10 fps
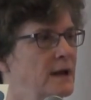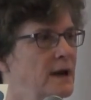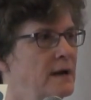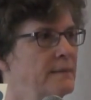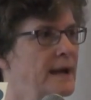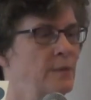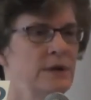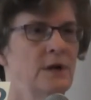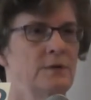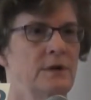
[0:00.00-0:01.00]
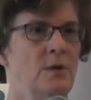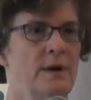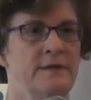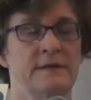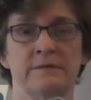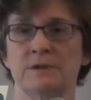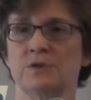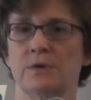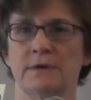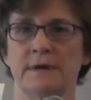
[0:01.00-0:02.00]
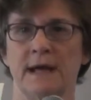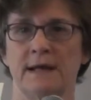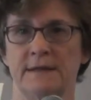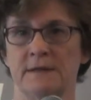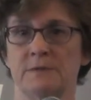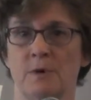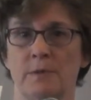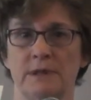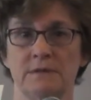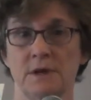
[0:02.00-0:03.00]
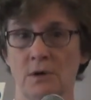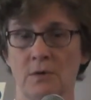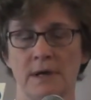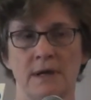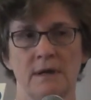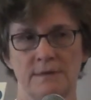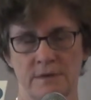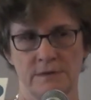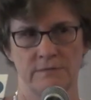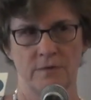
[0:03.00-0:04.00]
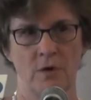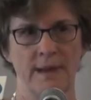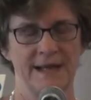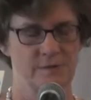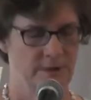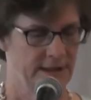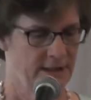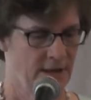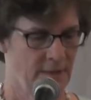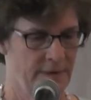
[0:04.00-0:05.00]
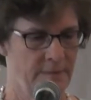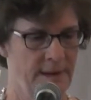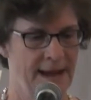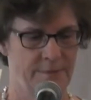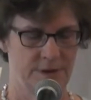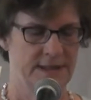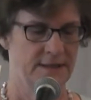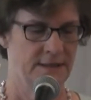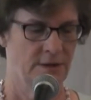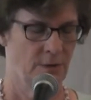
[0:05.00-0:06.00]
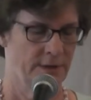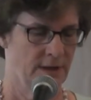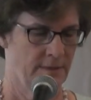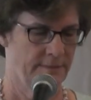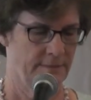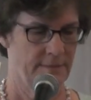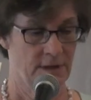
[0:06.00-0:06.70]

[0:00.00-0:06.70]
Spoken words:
And we don't know whether they're insured or not at this moment. So those rollbacks really impact particularly low-income